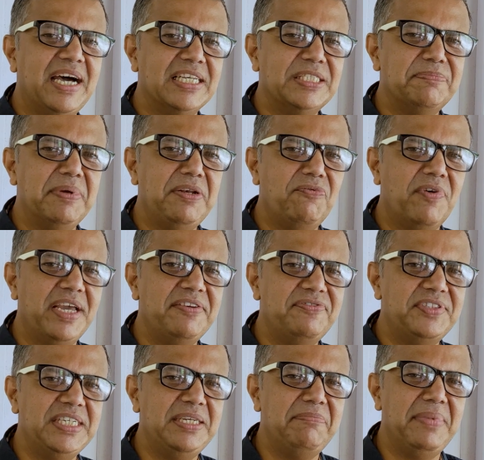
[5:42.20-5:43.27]

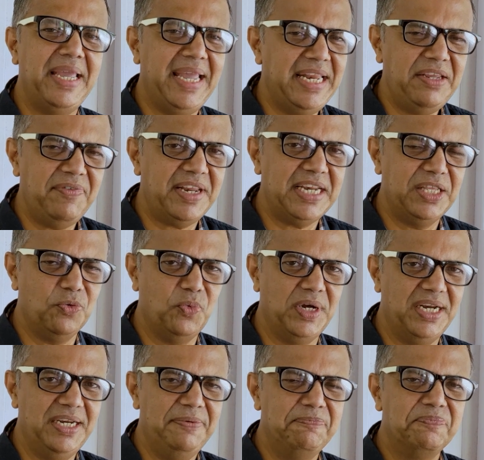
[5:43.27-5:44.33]
husband-wife team anywhere in the
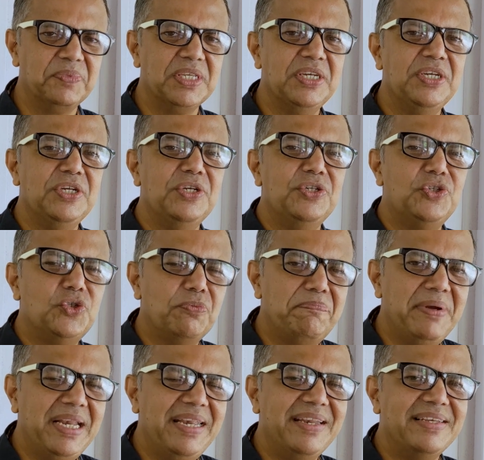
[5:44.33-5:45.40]
world to
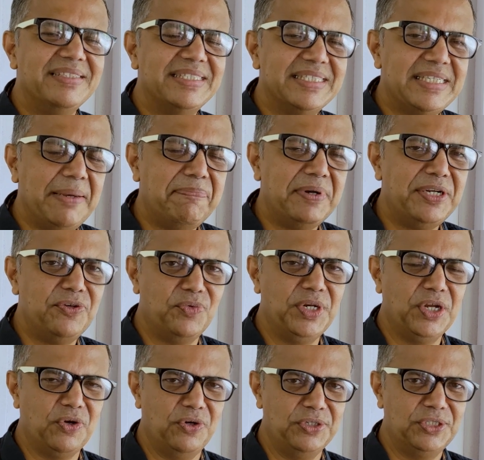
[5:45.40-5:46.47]
build separate
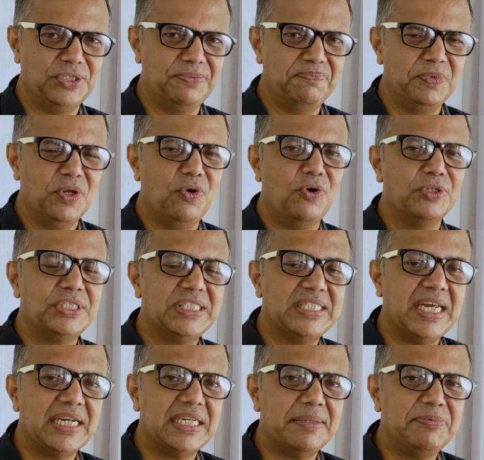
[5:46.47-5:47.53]
unicorns or
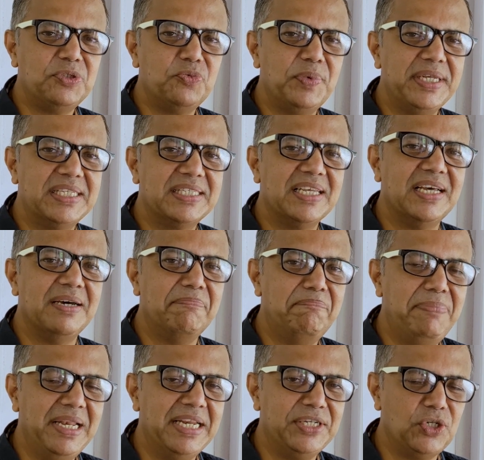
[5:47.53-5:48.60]
startups with
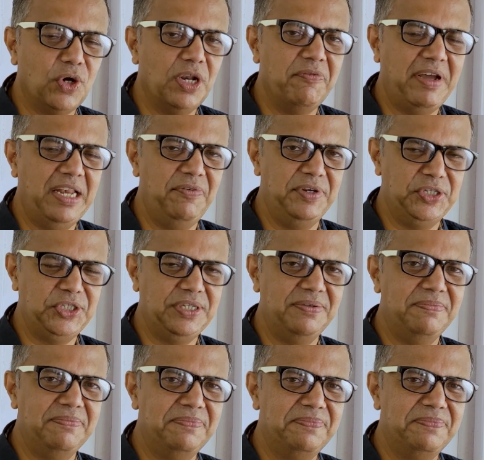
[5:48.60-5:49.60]
$1 billion valuation.